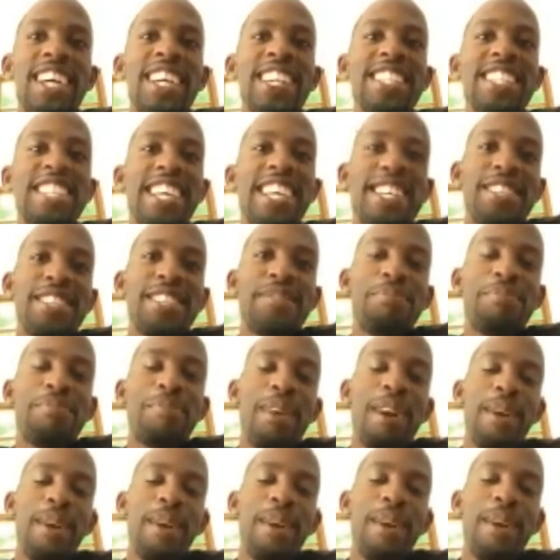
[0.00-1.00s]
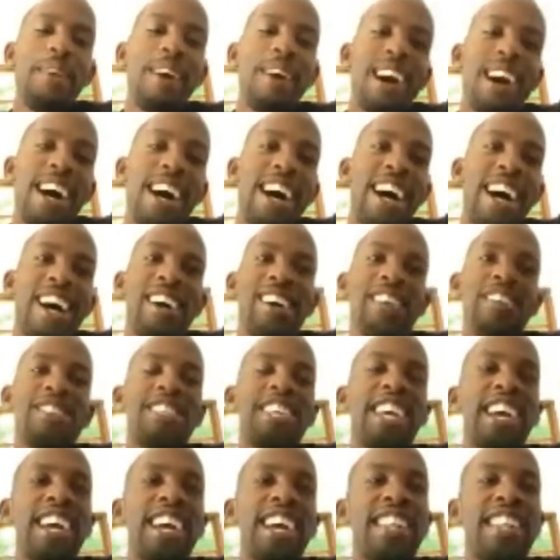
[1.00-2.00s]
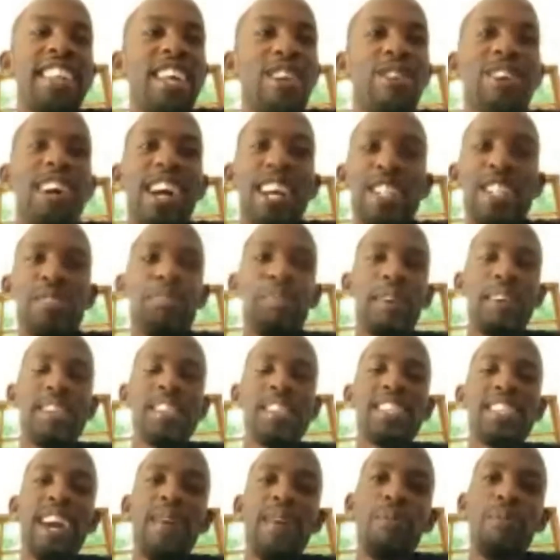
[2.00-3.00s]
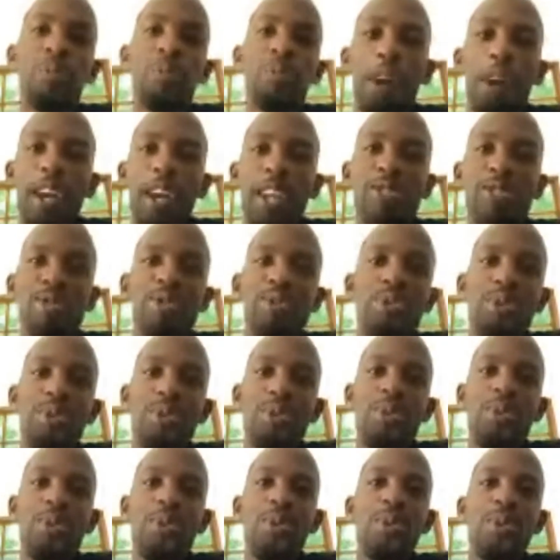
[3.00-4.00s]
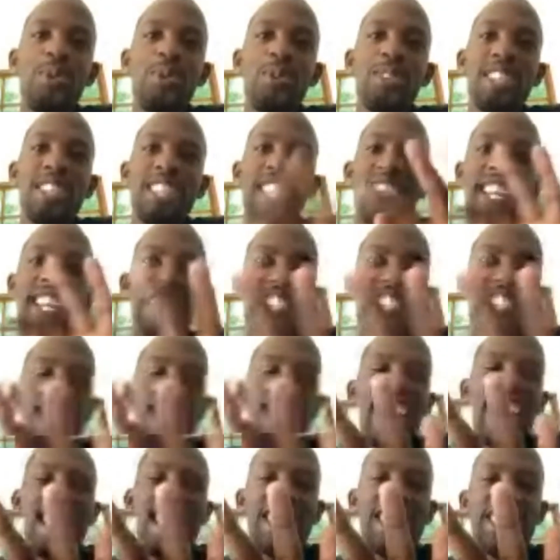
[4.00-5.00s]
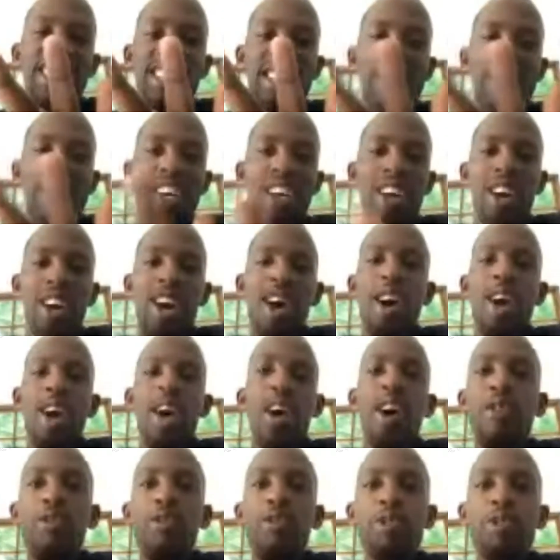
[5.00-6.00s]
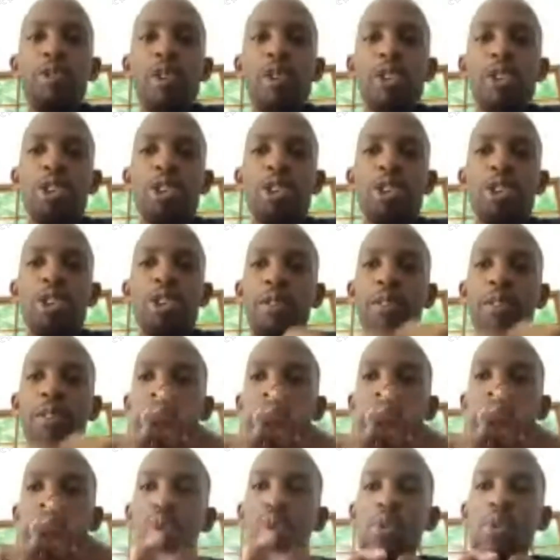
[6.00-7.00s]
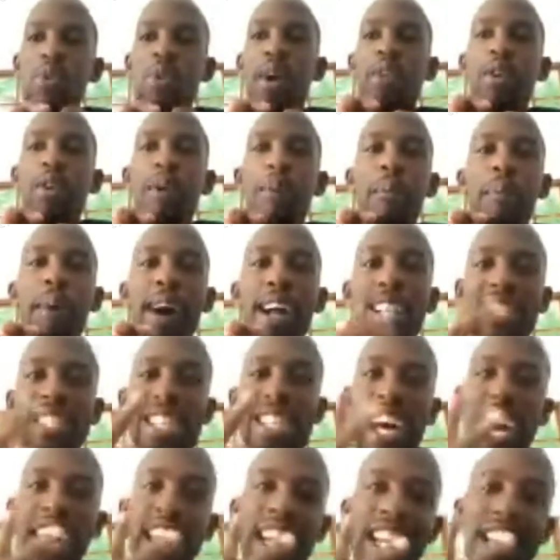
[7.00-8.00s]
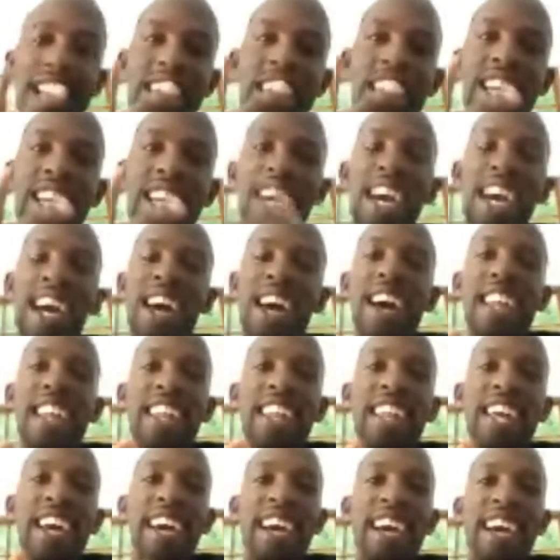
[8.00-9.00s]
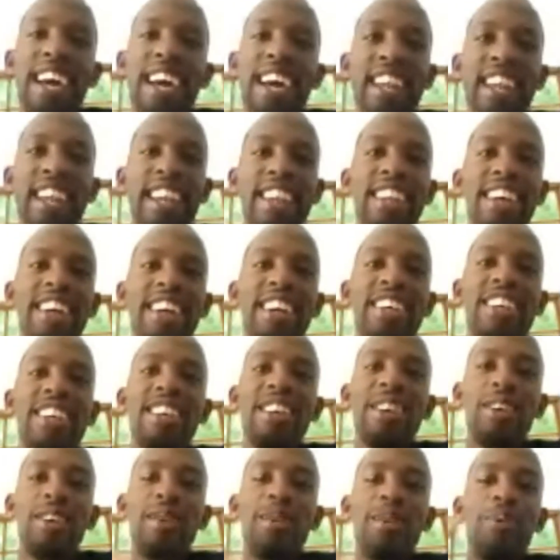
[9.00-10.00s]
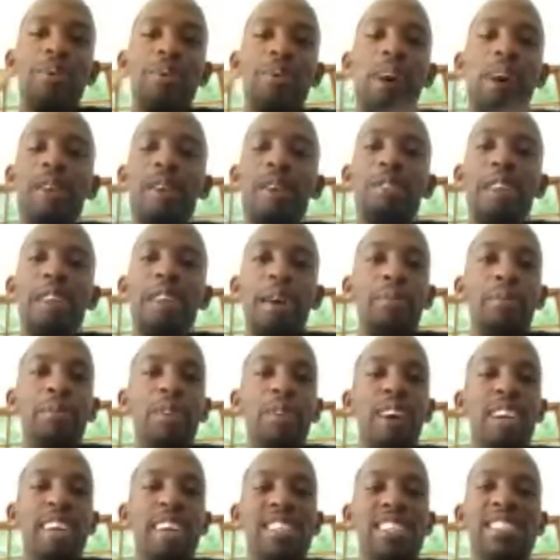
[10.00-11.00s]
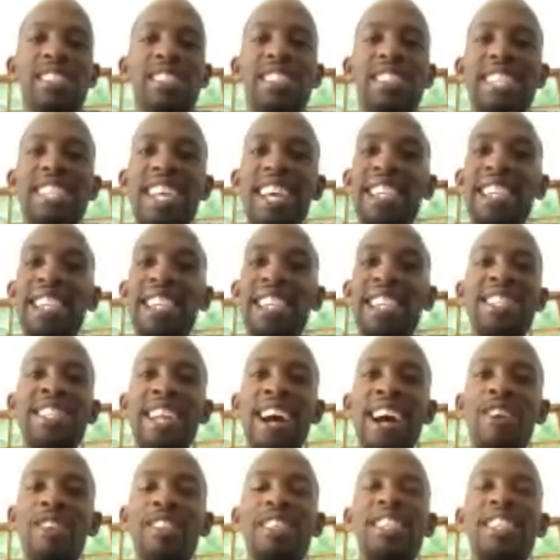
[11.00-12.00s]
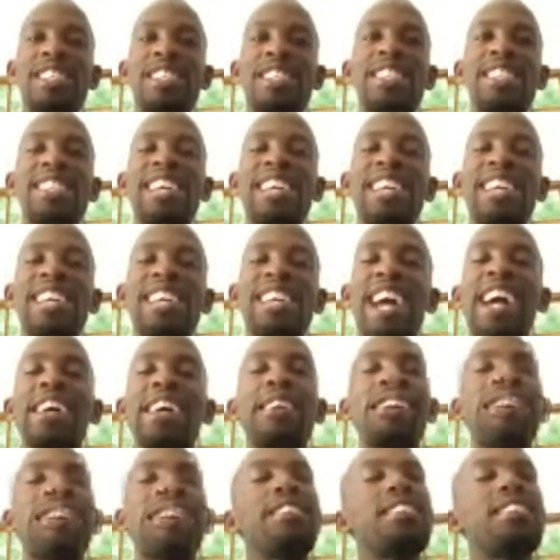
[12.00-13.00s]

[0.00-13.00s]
Yes, ma'am. Uh, here in the local space camp, we had to do three challenges, of which of them two were compulsory, and then one of them was 10,000 sky